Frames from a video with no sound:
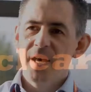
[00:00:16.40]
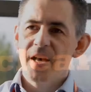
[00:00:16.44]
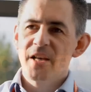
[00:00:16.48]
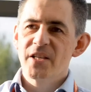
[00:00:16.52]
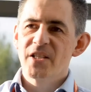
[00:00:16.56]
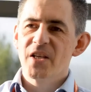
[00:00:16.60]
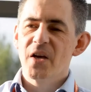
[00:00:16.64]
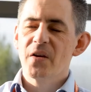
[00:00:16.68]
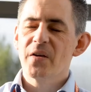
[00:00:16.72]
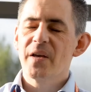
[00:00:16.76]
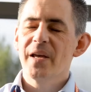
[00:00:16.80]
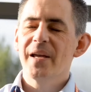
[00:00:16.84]

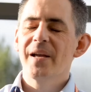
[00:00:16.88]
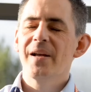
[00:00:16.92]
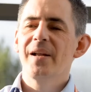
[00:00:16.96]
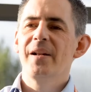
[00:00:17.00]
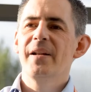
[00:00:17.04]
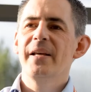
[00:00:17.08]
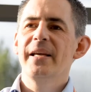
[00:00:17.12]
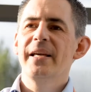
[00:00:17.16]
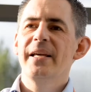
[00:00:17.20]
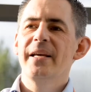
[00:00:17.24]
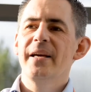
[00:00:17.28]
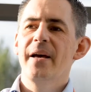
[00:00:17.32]
So
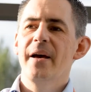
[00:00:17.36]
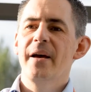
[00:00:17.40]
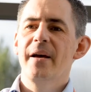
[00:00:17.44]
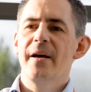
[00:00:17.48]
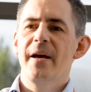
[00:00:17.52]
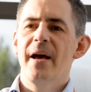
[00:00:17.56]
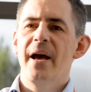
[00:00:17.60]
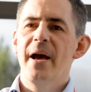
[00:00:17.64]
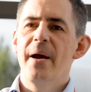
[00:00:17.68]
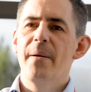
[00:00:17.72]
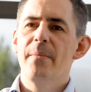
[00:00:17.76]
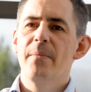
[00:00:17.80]

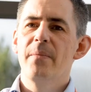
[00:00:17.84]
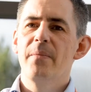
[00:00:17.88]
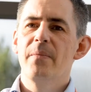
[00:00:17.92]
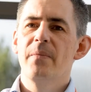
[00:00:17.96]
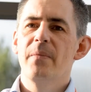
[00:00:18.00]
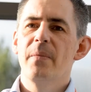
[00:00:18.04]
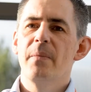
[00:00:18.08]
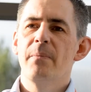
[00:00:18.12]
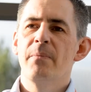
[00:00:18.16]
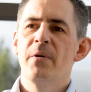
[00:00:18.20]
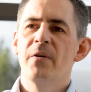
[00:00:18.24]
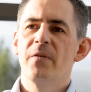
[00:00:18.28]

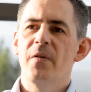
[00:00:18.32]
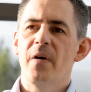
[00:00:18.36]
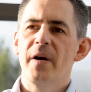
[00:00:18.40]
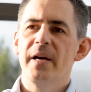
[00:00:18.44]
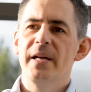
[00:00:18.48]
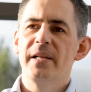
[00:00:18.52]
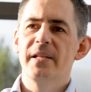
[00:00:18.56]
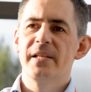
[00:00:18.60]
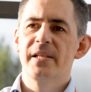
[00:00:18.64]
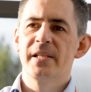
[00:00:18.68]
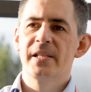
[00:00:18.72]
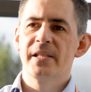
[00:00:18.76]
Gigaclear
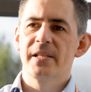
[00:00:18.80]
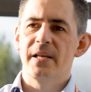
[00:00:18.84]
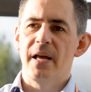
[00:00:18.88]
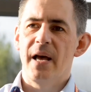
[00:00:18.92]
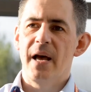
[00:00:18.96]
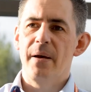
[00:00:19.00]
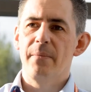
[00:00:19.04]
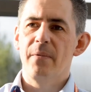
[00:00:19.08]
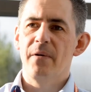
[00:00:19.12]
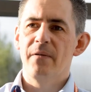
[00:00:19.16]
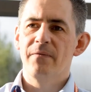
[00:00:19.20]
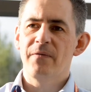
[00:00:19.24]
provides
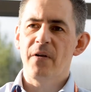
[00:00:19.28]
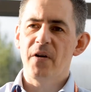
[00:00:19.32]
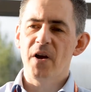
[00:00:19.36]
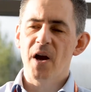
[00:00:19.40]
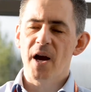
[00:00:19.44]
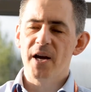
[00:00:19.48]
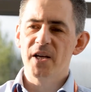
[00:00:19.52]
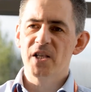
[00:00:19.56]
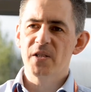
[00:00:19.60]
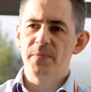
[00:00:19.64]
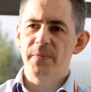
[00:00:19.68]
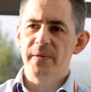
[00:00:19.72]
very
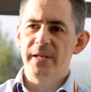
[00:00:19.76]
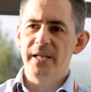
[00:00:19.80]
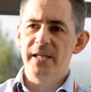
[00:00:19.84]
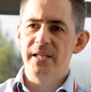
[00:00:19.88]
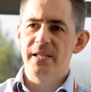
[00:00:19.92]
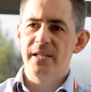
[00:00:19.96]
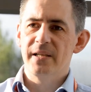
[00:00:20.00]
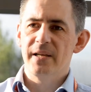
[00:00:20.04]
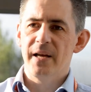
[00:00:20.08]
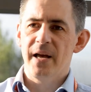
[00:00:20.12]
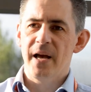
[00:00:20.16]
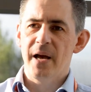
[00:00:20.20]

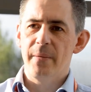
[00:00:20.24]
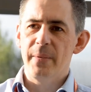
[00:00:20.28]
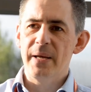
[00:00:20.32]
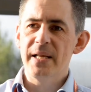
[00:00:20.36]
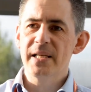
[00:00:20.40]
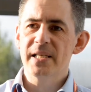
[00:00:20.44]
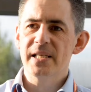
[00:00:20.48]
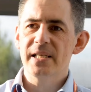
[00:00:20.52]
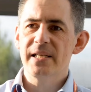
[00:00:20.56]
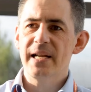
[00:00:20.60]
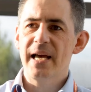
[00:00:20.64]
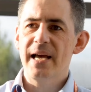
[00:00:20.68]
high-speed
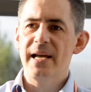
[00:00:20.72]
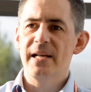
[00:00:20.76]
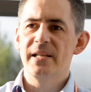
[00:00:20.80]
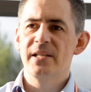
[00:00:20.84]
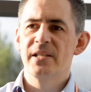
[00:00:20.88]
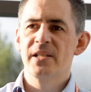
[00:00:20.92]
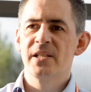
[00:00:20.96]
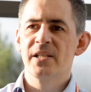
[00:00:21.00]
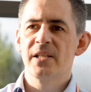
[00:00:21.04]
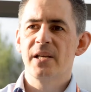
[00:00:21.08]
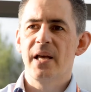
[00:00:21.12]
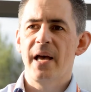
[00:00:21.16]
internet
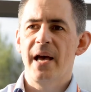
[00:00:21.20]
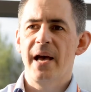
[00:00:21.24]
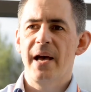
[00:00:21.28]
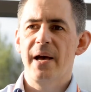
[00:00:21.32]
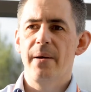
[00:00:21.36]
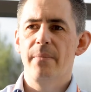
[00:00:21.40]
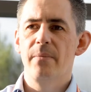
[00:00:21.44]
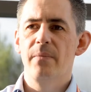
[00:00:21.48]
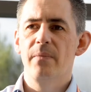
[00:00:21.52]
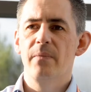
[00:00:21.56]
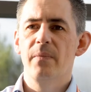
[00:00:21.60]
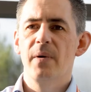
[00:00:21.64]

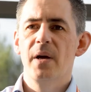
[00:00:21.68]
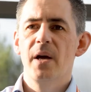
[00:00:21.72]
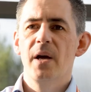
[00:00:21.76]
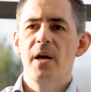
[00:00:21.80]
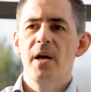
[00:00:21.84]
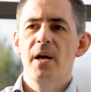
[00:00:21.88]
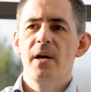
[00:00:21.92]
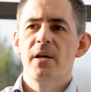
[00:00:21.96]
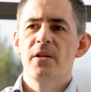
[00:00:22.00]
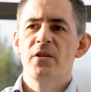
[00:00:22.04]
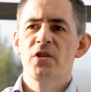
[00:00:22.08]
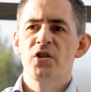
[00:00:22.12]

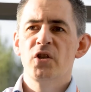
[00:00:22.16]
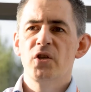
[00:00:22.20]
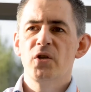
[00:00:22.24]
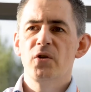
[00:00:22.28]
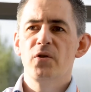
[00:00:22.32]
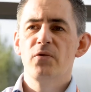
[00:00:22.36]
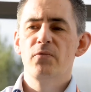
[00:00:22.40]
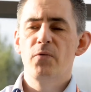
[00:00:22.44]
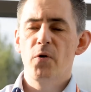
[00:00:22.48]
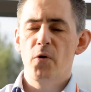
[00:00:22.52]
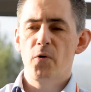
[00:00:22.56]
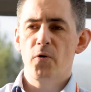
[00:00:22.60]
to
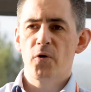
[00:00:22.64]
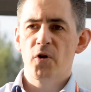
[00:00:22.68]
the rural